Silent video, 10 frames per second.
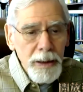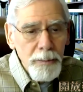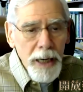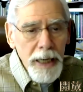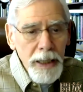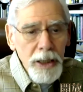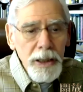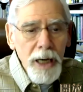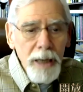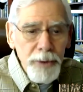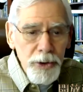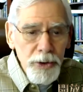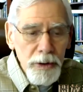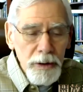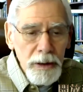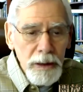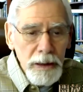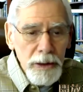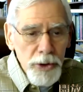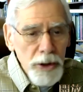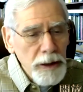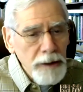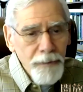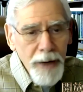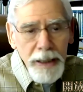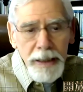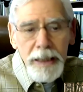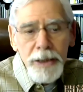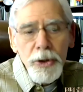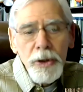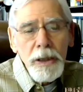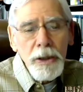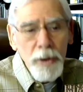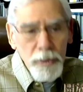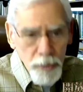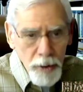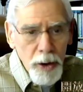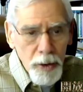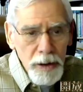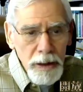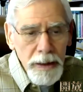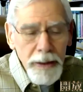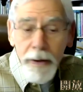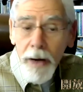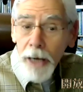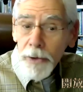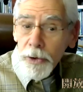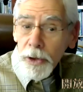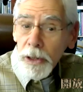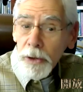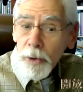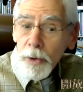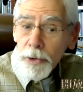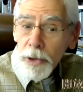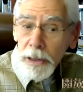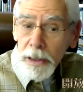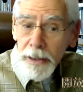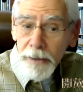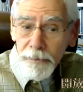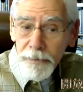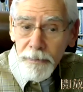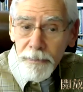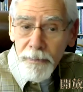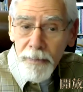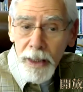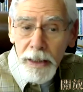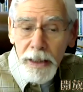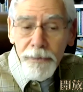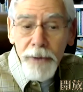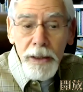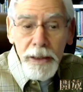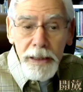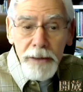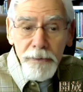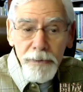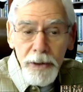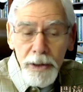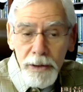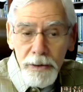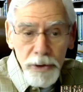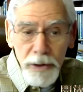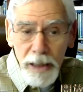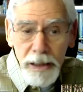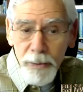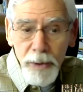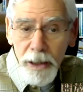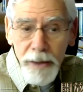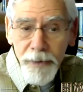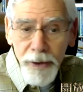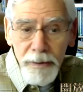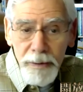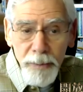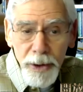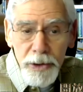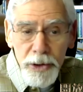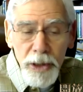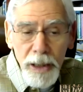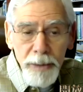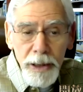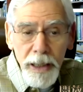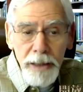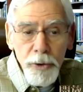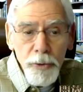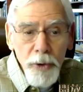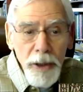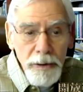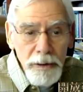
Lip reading: by our commerce. Silicon Valley is going to grow. Either they're going to grow or they're going to leave. If they leave, you're not going to want to live here because it's going to be like Detroit,